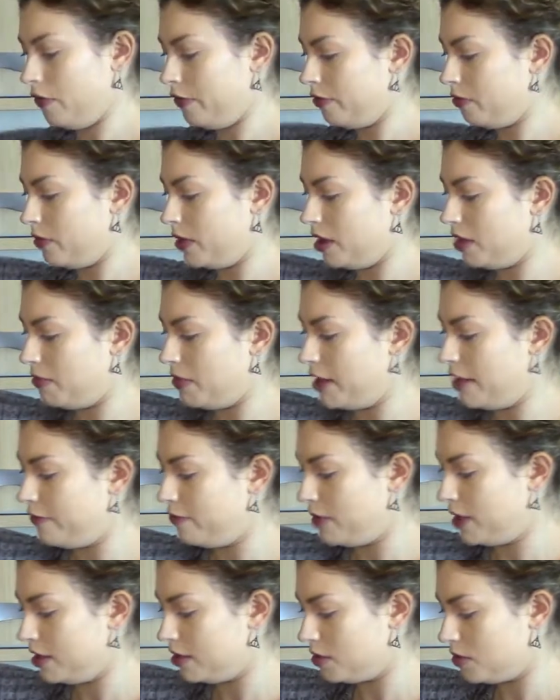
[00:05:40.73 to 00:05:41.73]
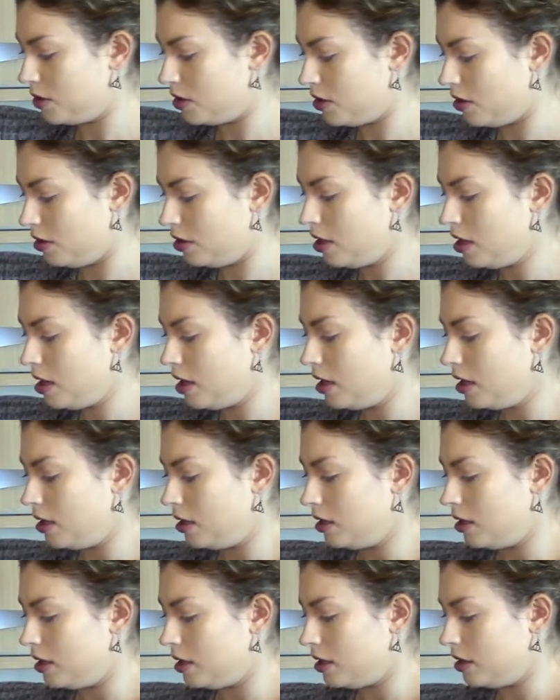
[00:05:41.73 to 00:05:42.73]
from when the beef mince was on,
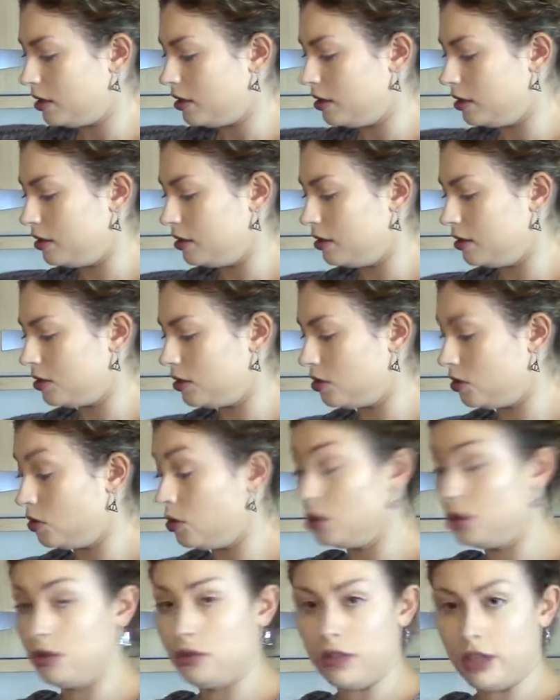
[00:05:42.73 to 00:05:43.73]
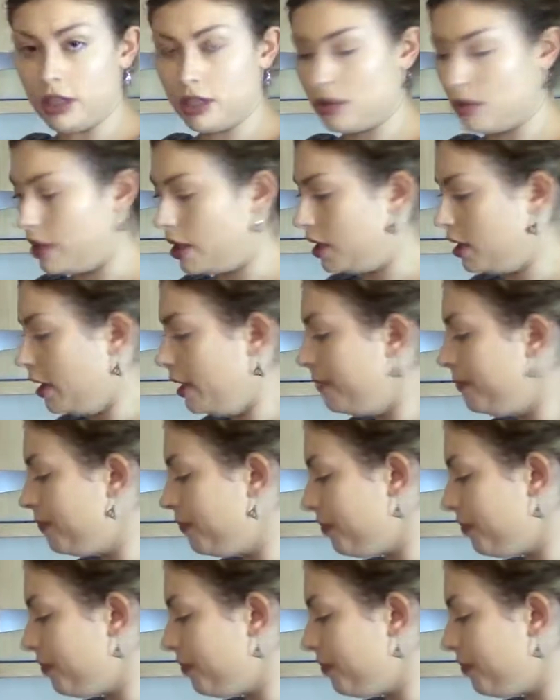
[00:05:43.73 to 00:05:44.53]
so we'll do this quickly.